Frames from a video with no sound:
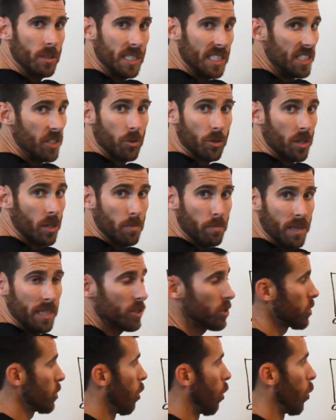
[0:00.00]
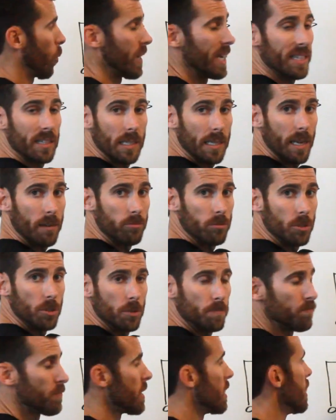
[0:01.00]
He either commits or we get the leverage.